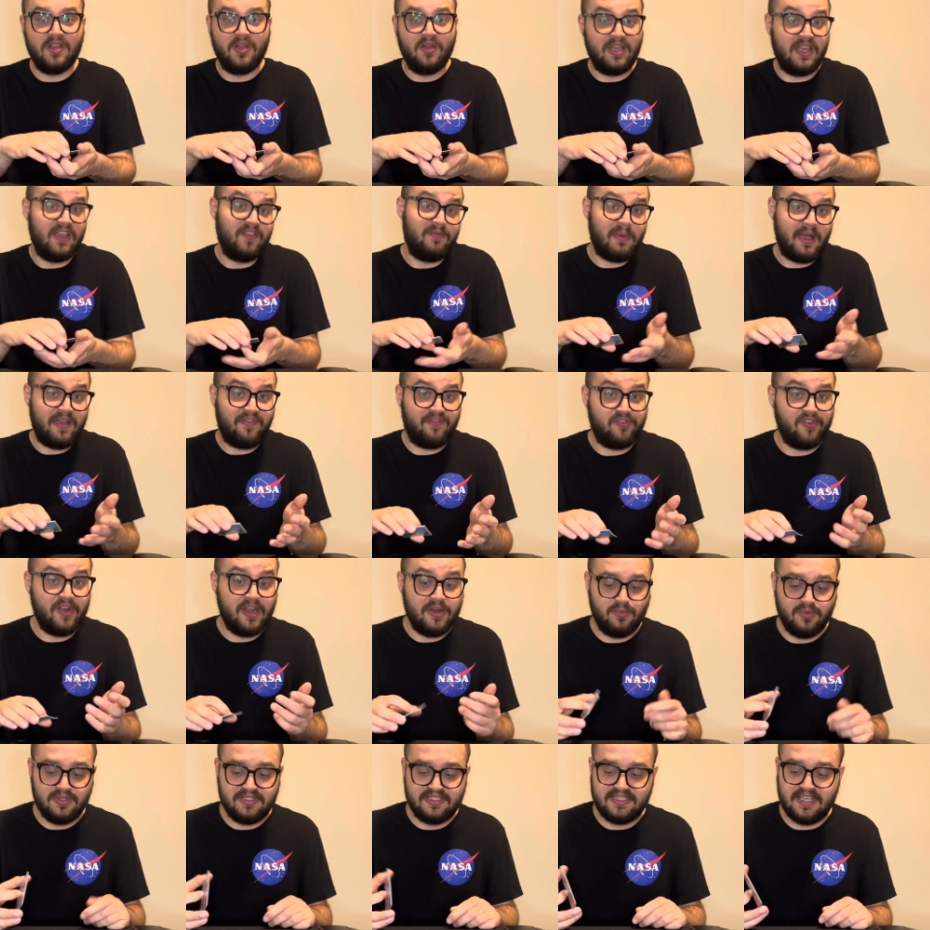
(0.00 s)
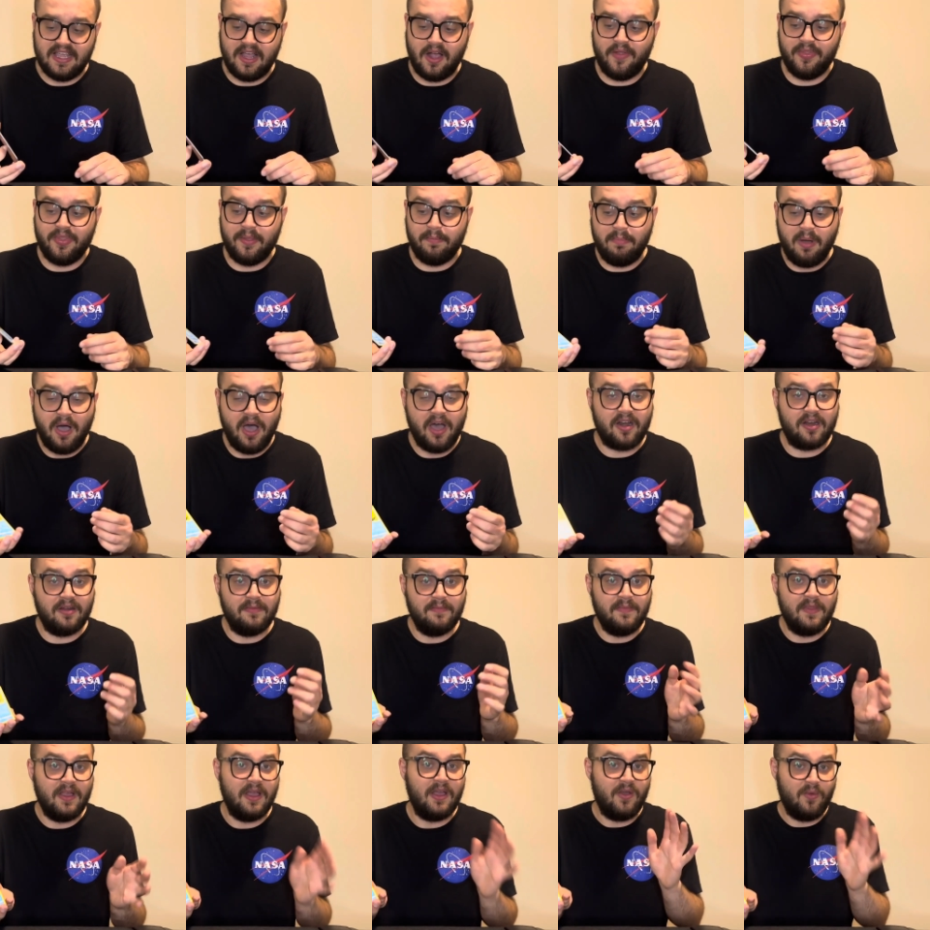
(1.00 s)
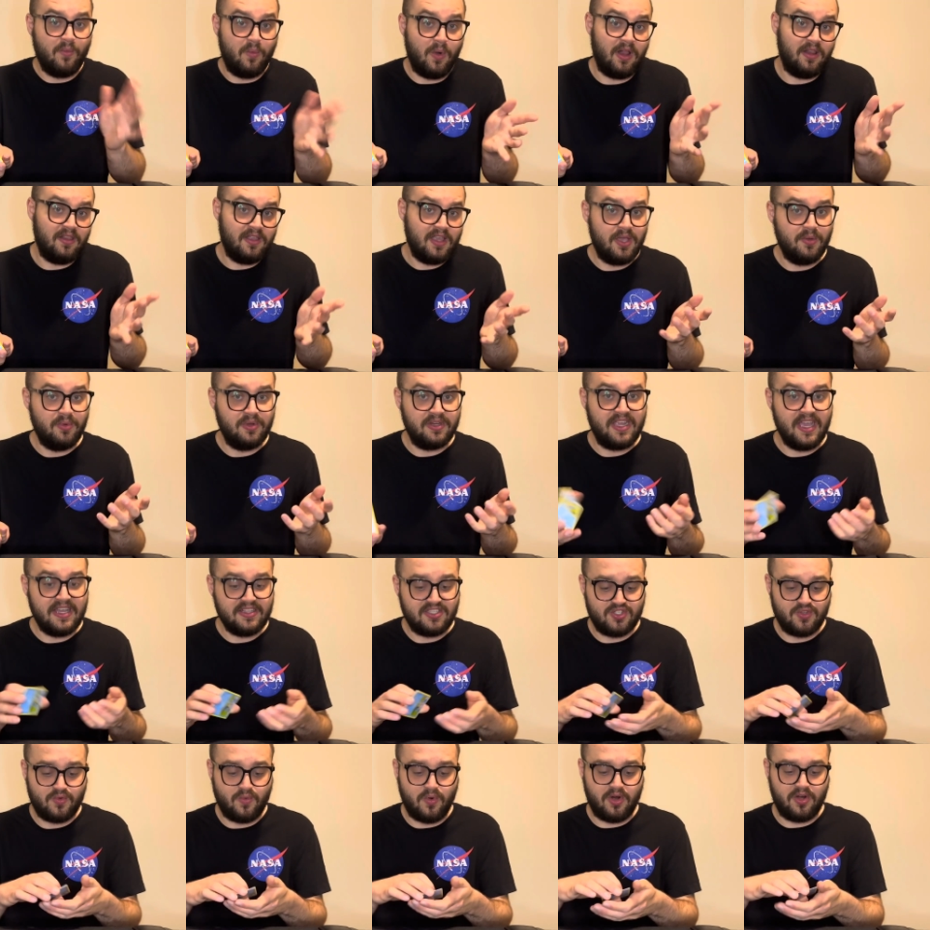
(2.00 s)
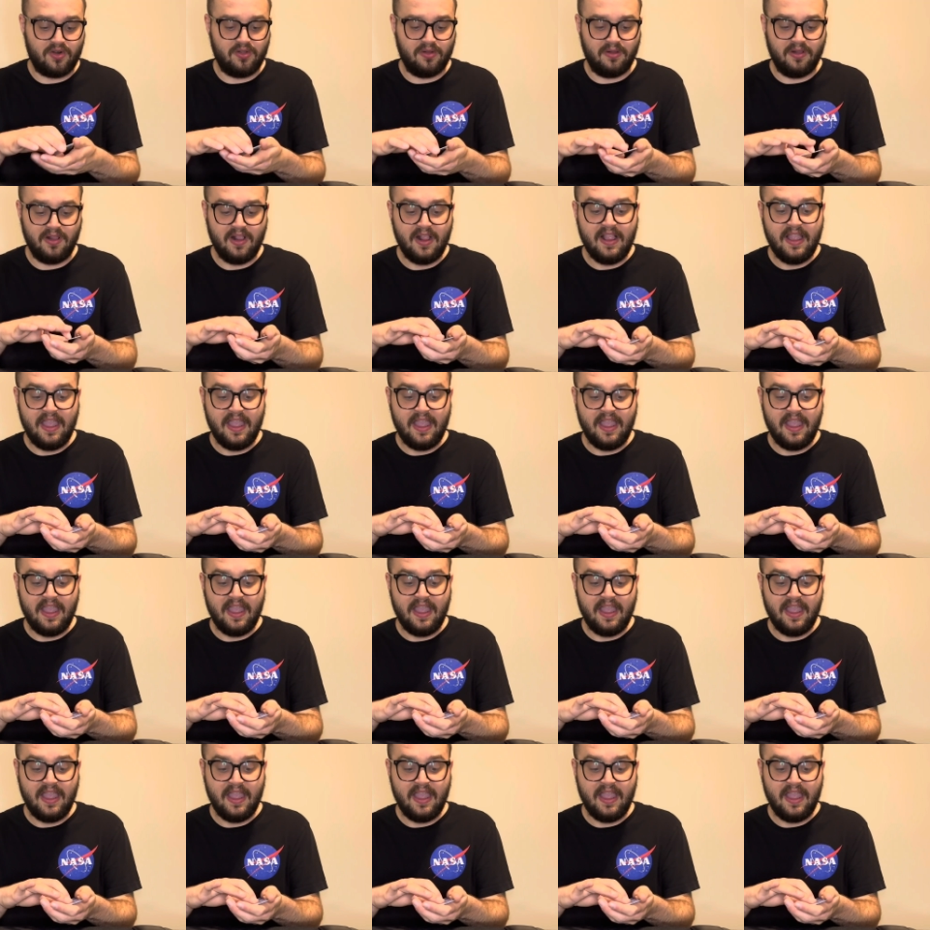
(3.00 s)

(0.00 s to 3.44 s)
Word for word: If my friend would say on the bottom, well, he would get Squirtle.